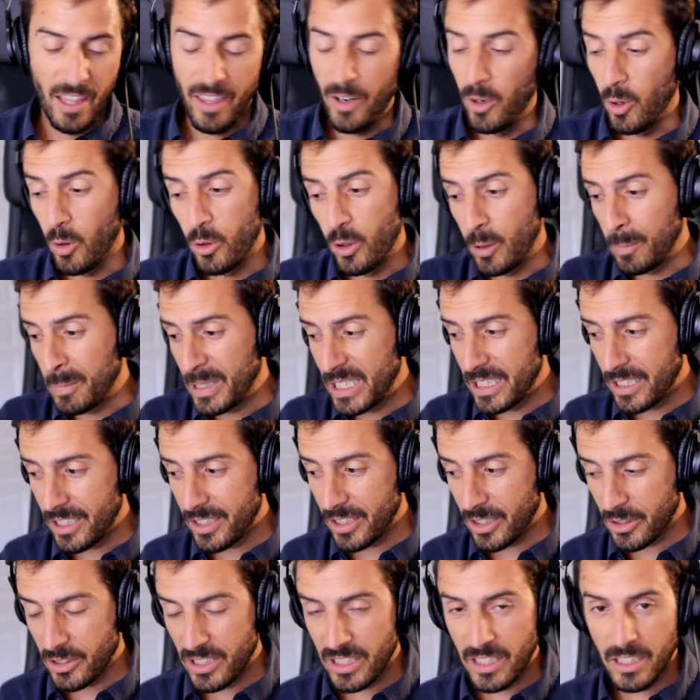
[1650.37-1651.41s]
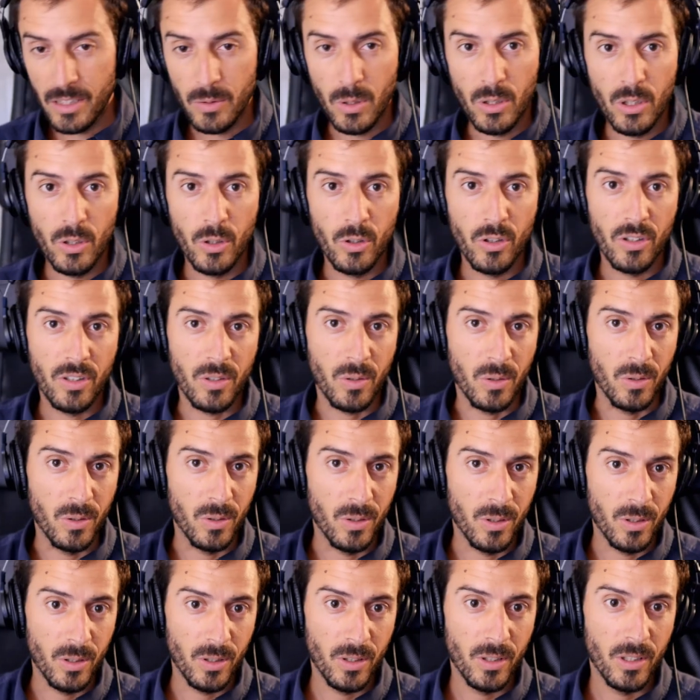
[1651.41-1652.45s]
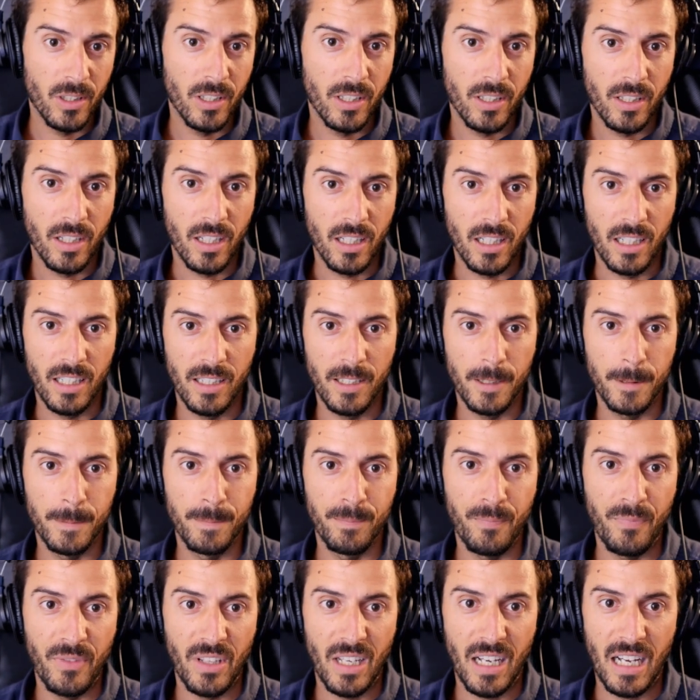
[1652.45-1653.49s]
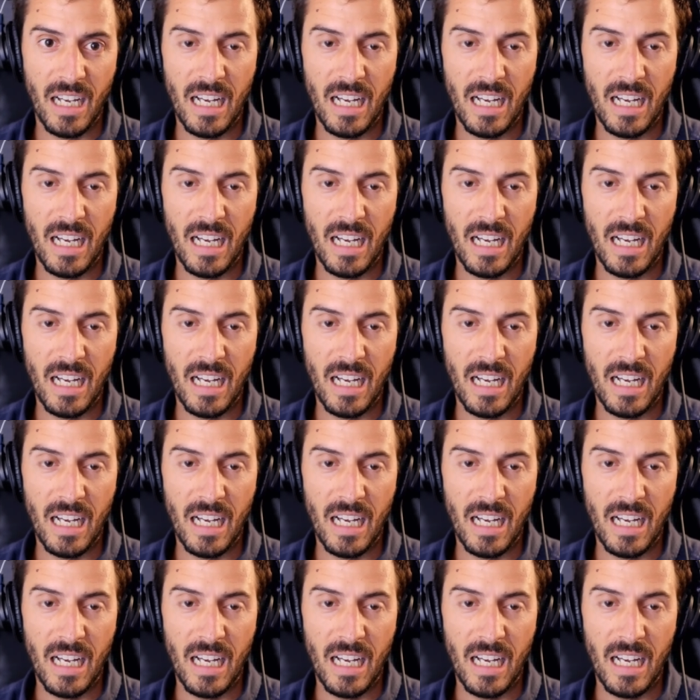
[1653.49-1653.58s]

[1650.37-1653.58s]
their own opinion on degrowth or um,